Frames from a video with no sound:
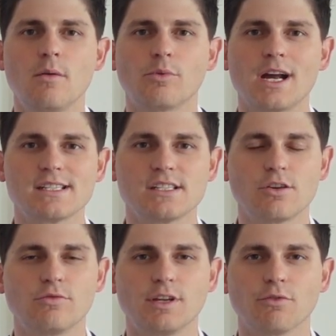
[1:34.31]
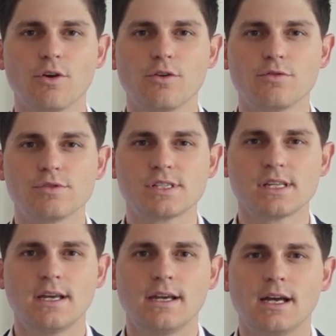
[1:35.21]
prices only
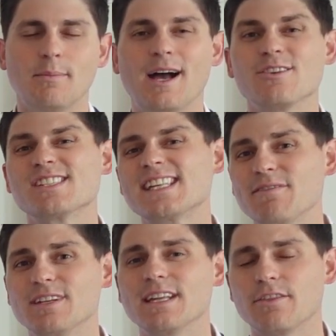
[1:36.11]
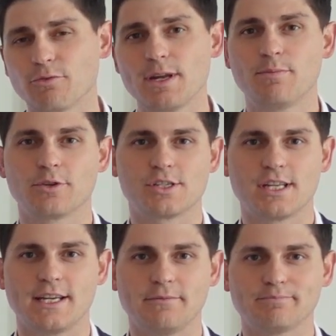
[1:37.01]
rose about
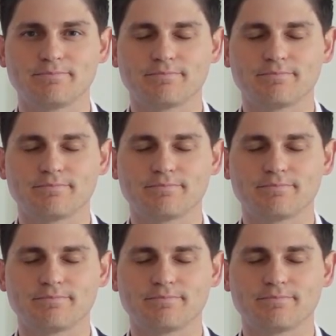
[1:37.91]
73%.